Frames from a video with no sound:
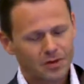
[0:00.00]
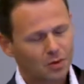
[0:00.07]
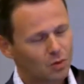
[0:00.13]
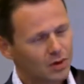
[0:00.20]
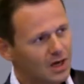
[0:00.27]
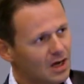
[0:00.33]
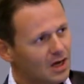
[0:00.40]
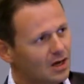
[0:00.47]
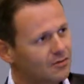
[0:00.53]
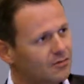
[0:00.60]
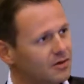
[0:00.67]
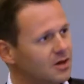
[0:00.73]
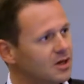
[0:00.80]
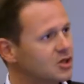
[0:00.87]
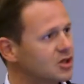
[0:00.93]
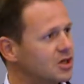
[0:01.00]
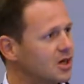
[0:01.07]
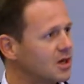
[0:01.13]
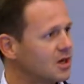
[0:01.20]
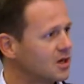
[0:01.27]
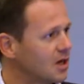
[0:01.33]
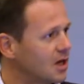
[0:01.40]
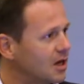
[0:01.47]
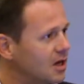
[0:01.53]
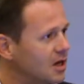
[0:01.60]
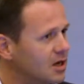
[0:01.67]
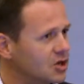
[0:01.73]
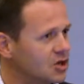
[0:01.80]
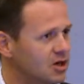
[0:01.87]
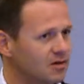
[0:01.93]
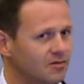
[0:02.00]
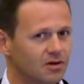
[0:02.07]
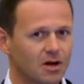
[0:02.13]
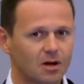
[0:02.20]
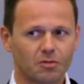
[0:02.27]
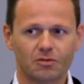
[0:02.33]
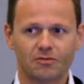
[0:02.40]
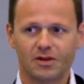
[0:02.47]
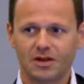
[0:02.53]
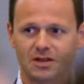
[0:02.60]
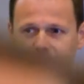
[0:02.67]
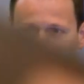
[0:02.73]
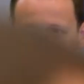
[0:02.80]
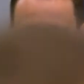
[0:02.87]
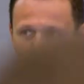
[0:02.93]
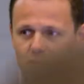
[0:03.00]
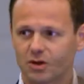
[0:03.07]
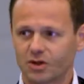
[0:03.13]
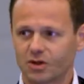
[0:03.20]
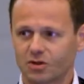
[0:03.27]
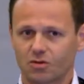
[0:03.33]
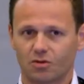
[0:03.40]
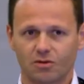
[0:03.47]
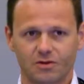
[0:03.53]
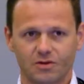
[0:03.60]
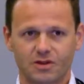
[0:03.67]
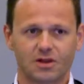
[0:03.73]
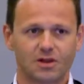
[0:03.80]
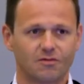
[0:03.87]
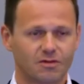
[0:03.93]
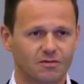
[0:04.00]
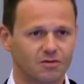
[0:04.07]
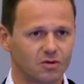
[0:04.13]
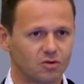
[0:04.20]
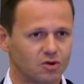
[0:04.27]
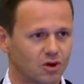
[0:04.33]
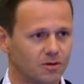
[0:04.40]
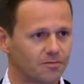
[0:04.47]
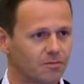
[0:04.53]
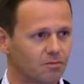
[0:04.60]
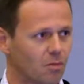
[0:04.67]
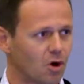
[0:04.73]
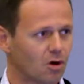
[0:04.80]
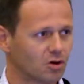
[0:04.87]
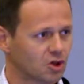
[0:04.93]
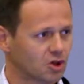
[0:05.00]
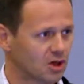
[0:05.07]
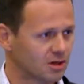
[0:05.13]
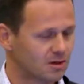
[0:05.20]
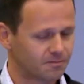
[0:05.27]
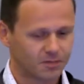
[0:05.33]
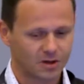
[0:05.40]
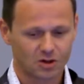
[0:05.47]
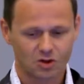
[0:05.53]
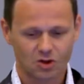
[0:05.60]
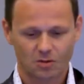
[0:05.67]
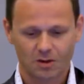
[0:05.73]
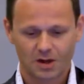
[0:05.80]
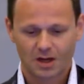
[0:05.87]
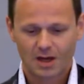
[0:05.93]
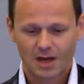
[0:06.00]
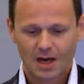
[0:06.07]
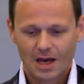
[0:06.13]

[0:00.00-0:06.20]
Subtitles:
We have initiated an initiative a couple of years back, which is called the City of the Future, Morgenstadt in German.